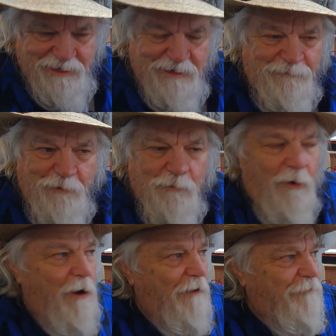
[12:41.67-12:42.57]
If you were
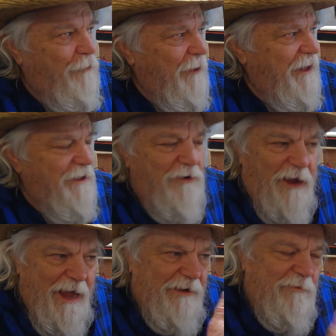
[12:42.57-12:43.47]
off grid and
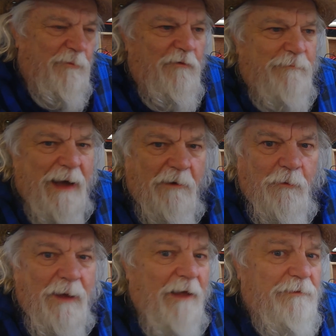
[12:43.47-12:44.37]
you had to move power
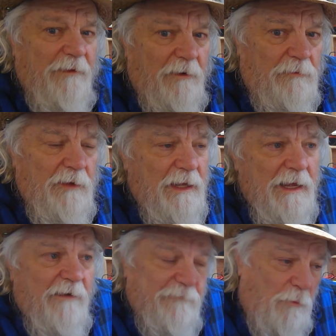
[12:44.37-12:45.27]
around though,
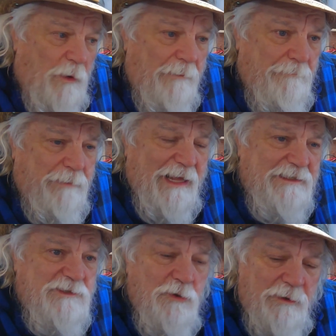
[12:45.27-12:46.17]
from one
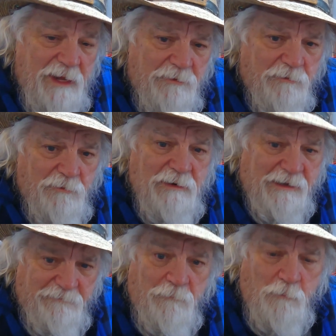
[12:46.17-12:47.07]
place to another,
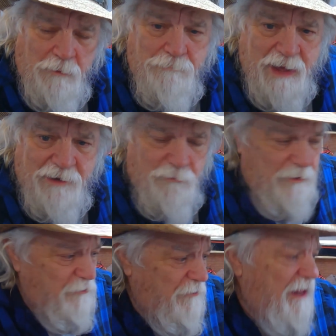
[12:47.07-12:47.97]
like from one battery
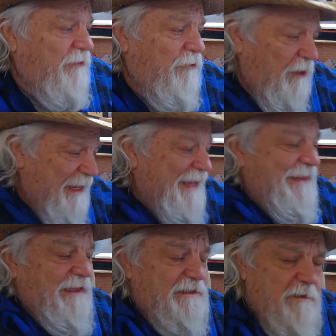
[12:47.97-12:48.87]
to another,
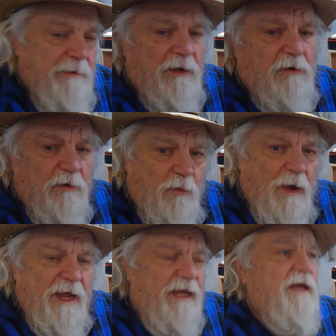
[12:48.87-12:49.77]
this would be a good
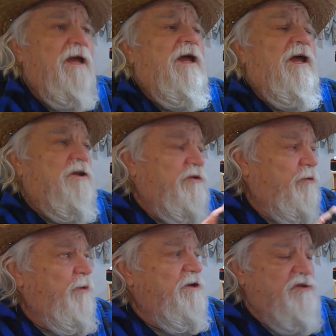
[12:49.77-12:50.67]
way to
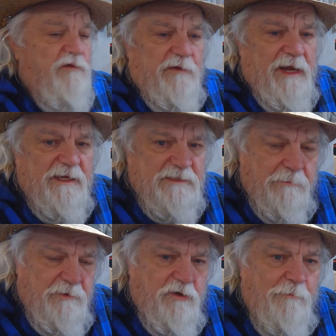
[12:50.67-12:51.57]
rejuvenate
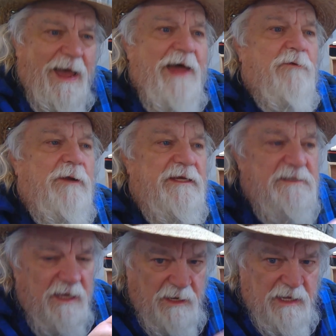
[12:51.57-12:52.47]
some of your
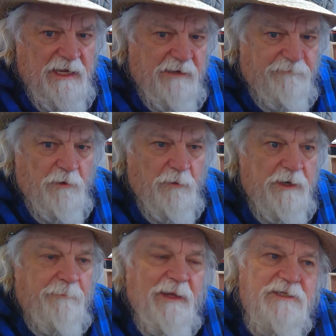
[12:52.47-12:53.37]
batteries if they're
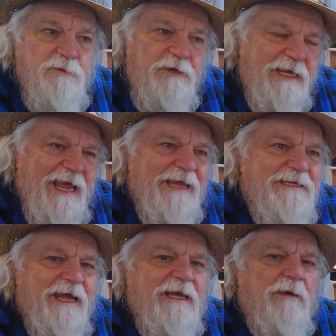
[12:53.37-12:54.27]
in a place where you can't
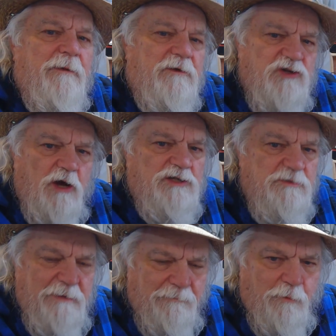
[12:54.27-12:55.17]
take them and charge
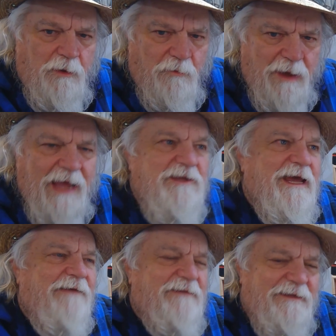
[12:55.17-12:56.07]
them up where they're at, you
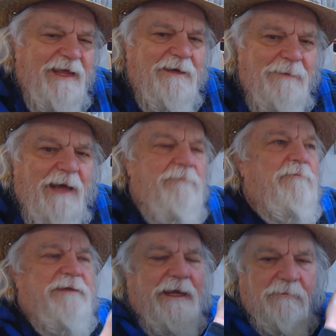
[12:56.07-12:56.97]
have to take them out
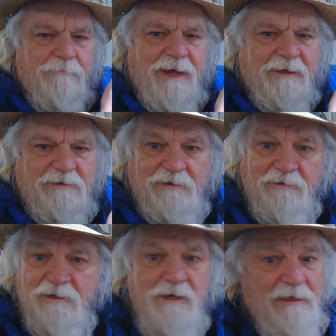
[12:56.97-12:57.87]
and take them back to,
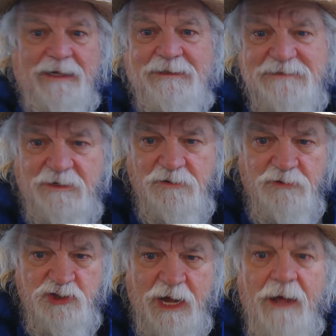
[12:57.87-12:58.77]
like, say,
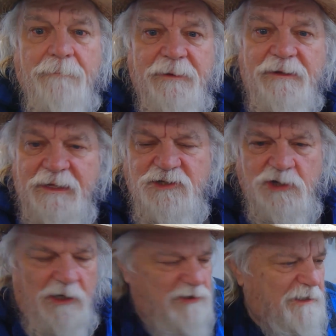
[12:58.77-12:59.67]
your shop and then
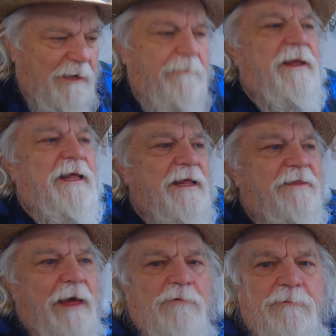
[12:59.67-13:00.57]
charge it up.
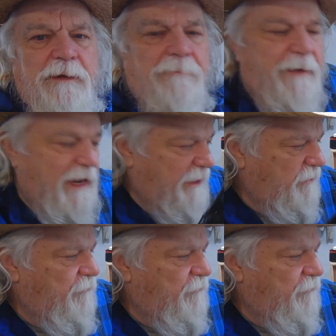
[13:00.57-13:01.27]
That would be a pain.